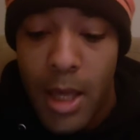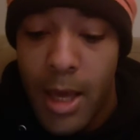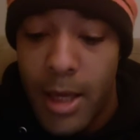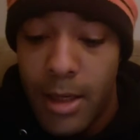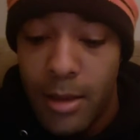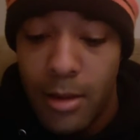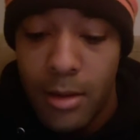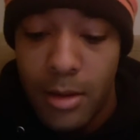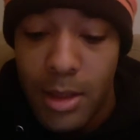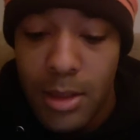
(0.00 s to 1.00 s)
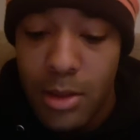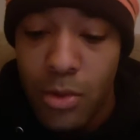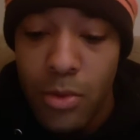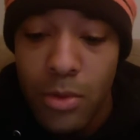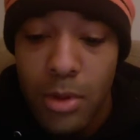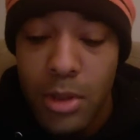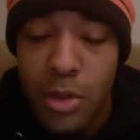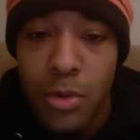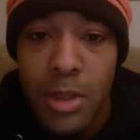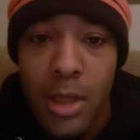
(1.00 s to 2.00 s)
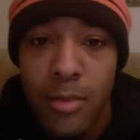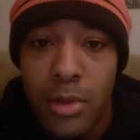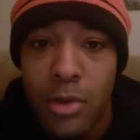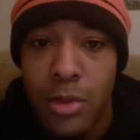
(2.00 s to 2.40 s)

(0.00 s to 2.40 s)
And these two teams